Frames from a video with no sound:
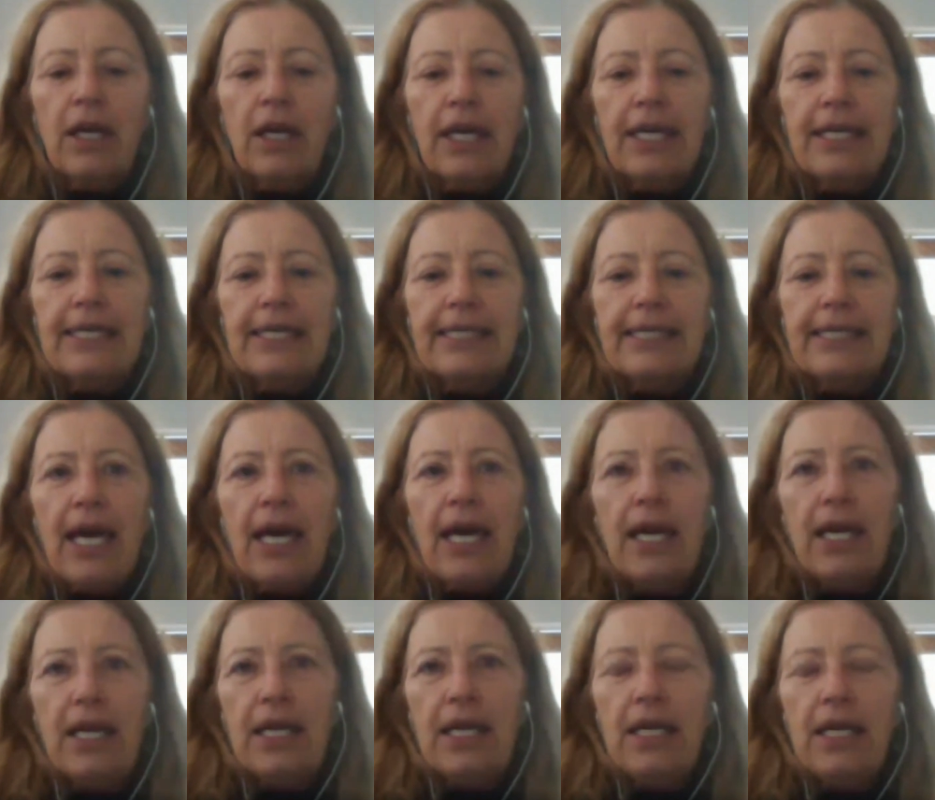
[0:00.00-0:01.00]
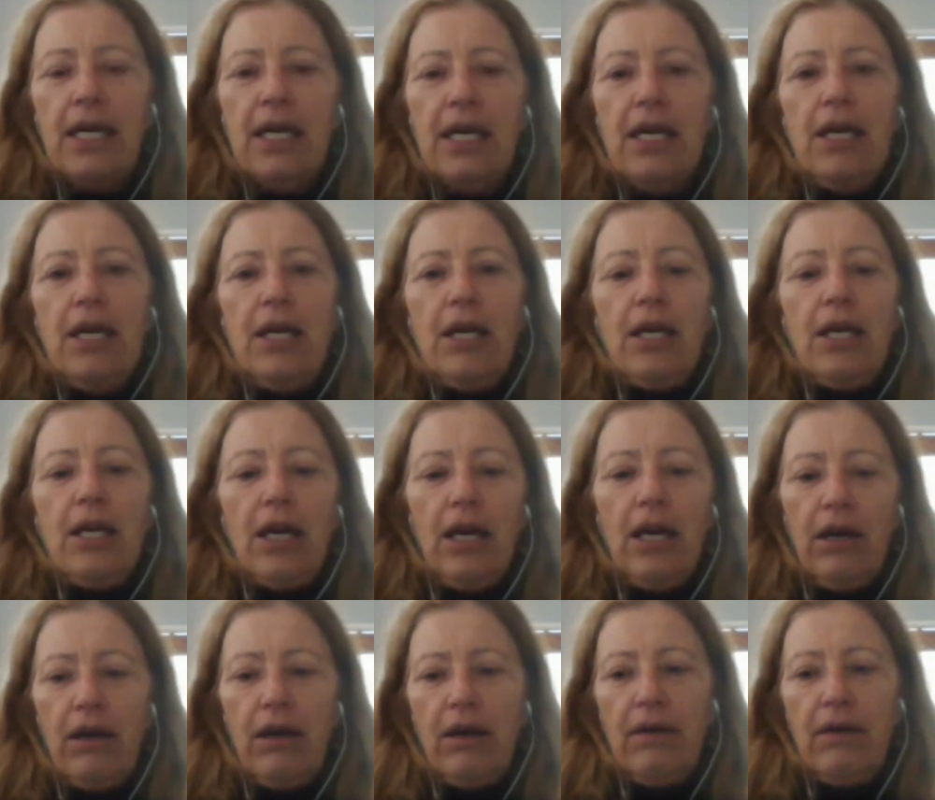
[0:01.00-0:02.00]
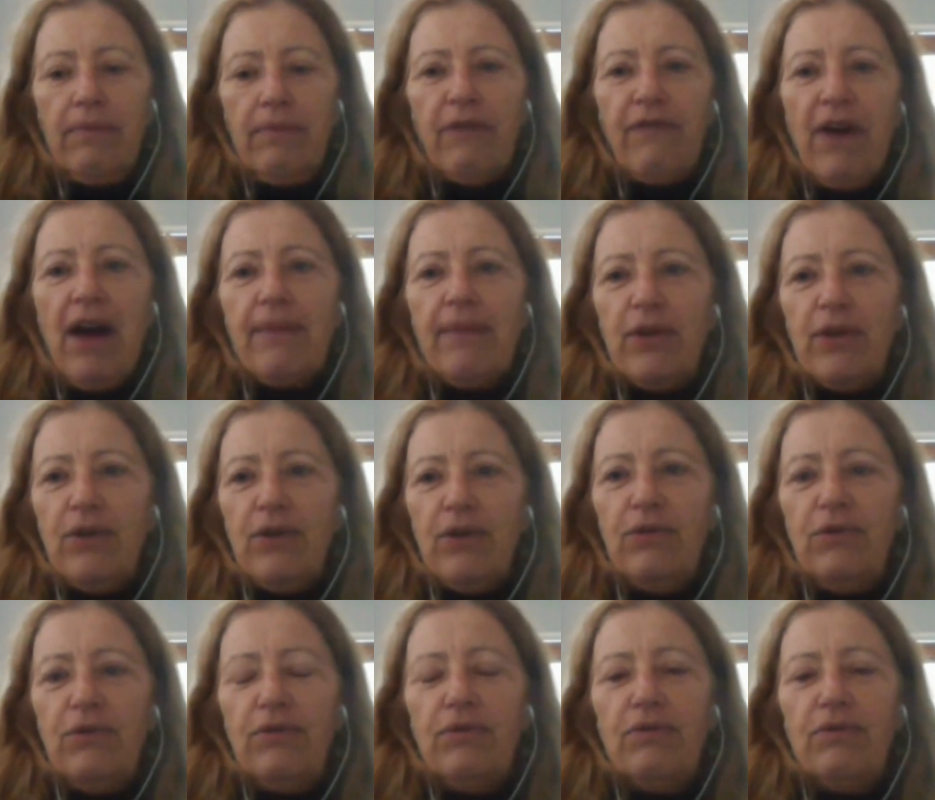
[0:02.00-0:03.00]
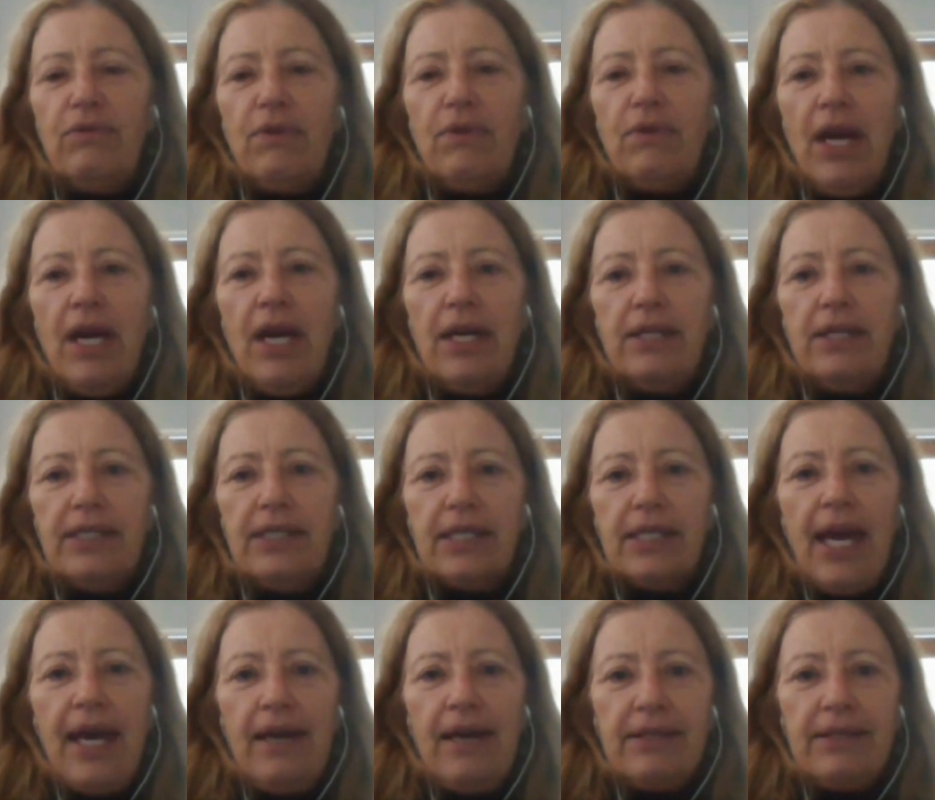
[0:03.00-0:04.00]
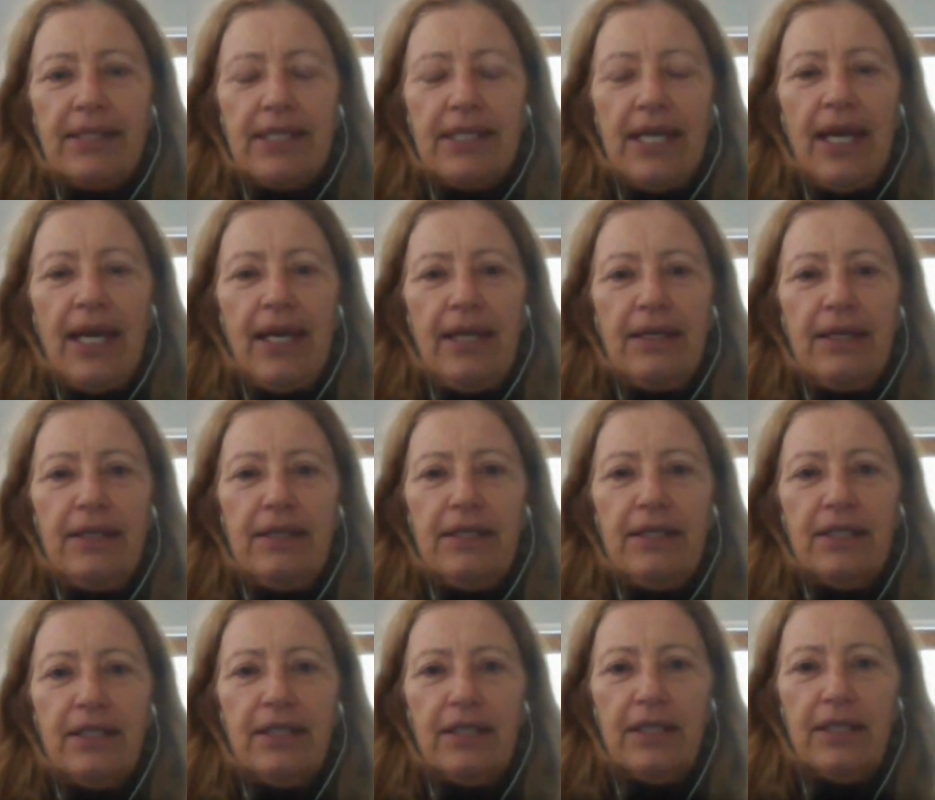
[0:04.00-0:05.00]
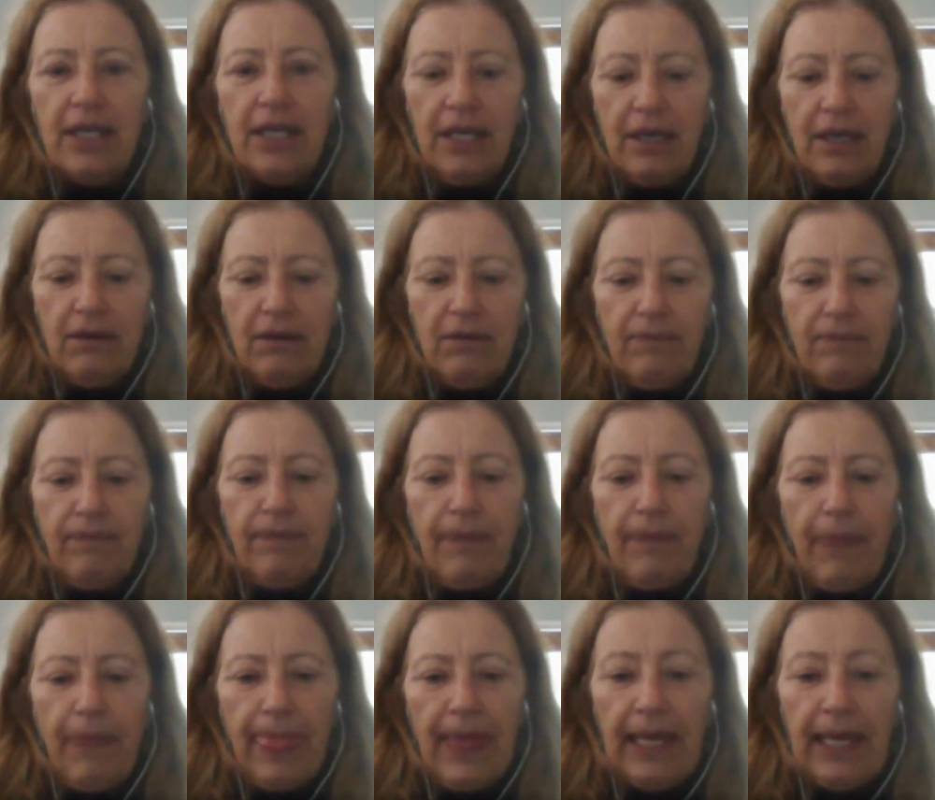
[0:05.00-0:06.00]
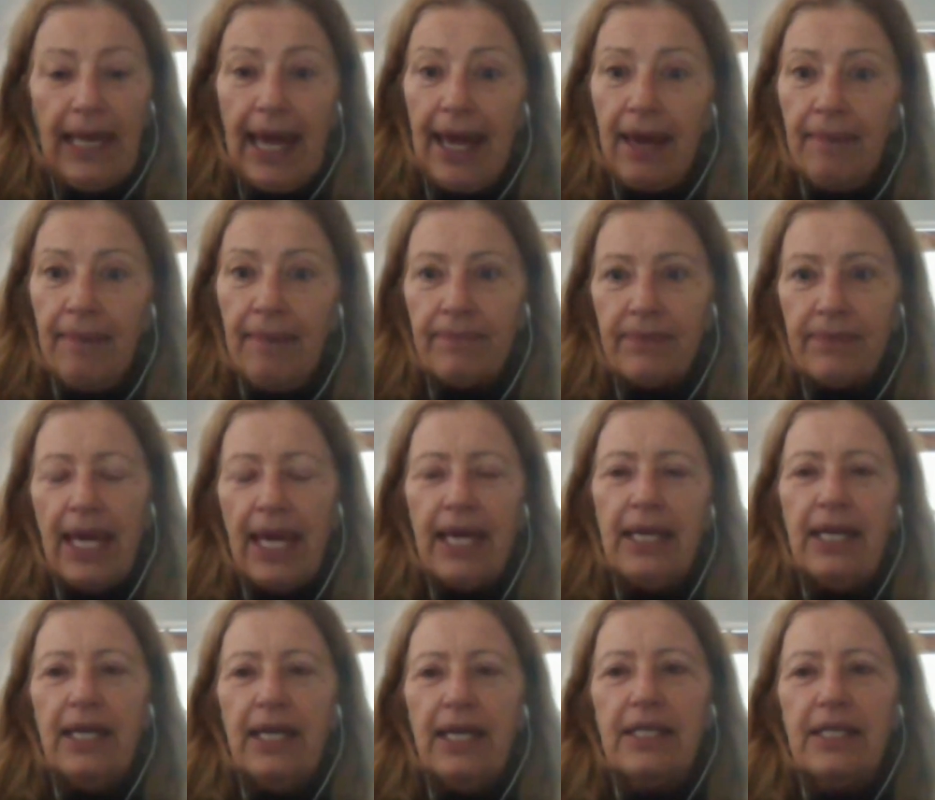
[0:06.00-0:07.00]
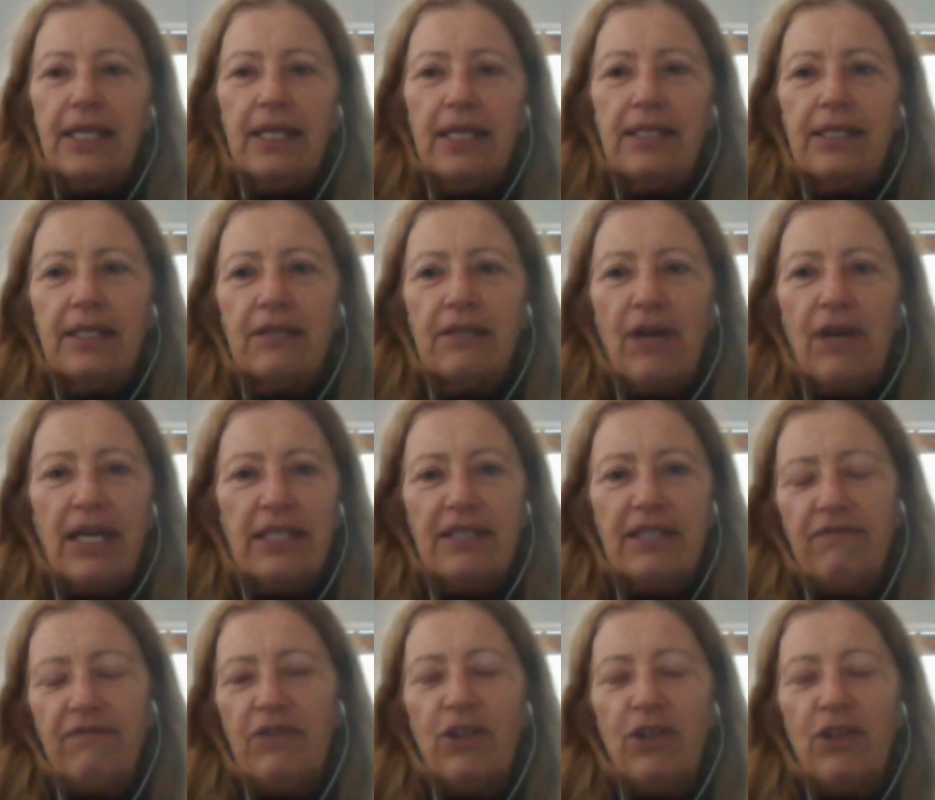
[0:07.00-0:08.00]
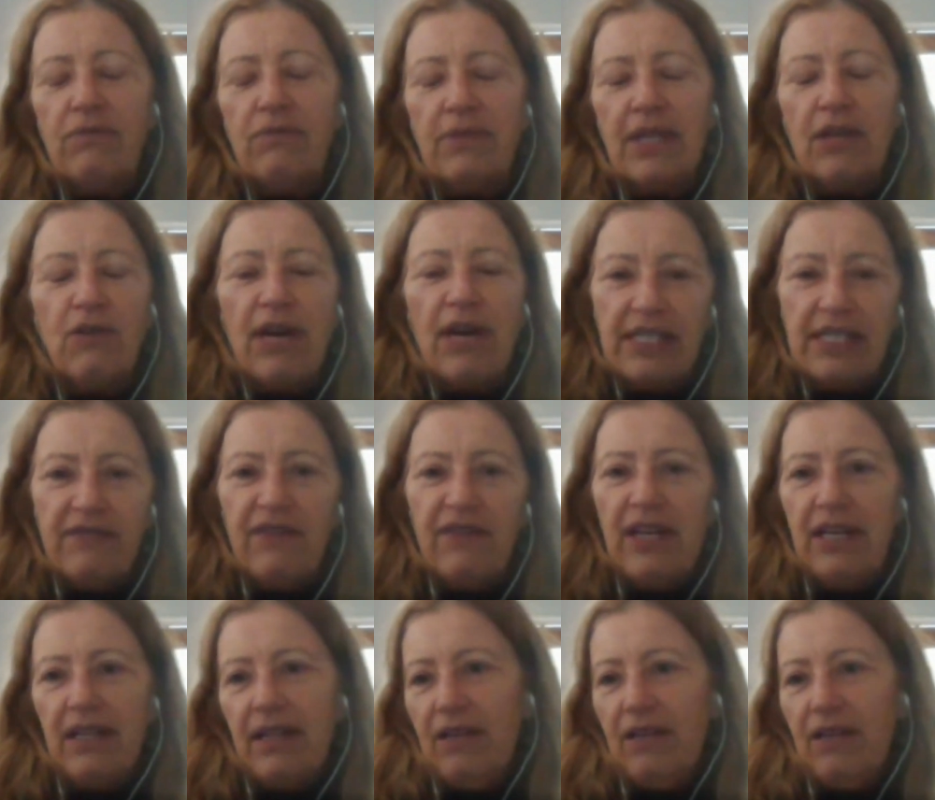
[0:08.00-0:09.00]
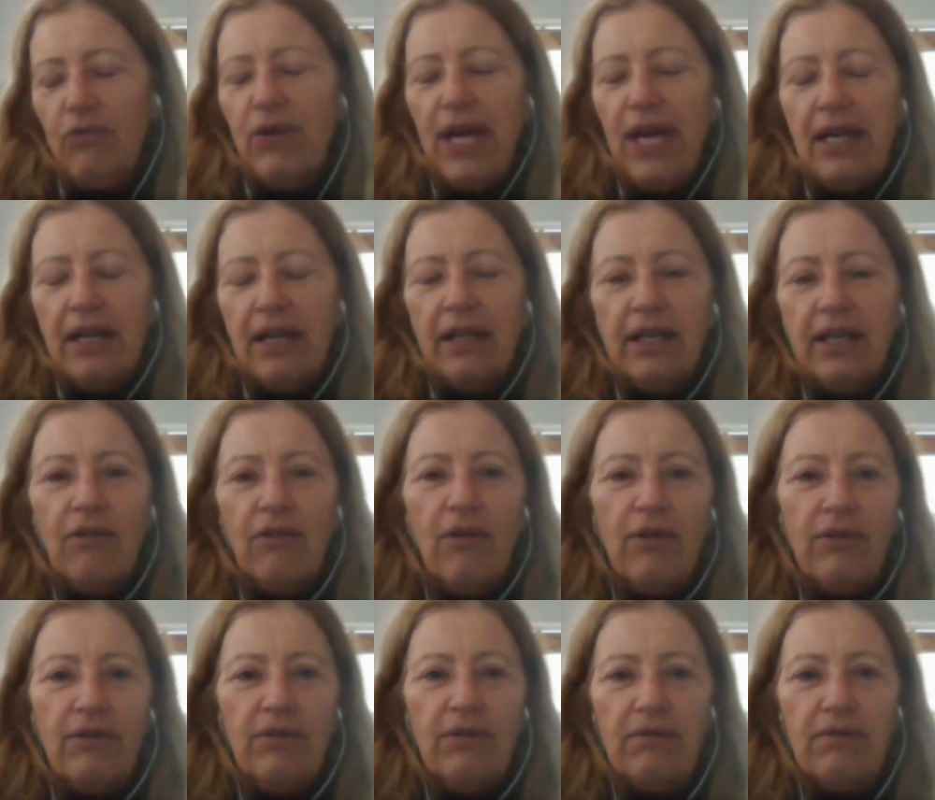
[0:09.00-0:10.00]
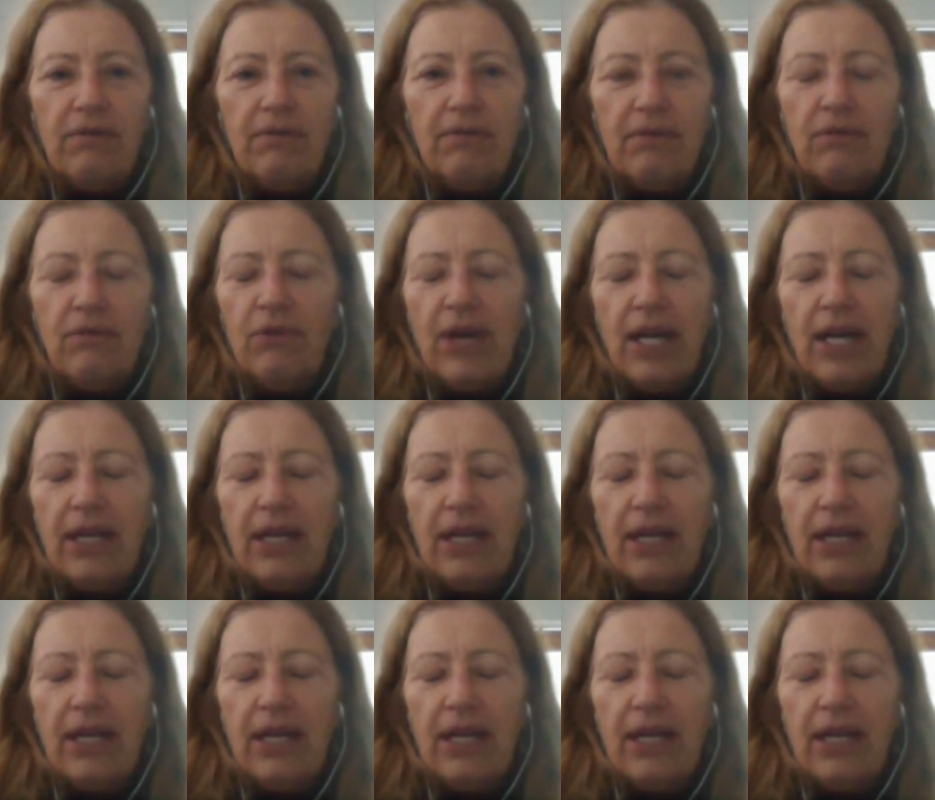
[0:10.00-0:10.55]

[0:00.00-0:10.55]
He's a farmer who has cows and lamb, and he does grass, they're grass fed and they're organically grown and they're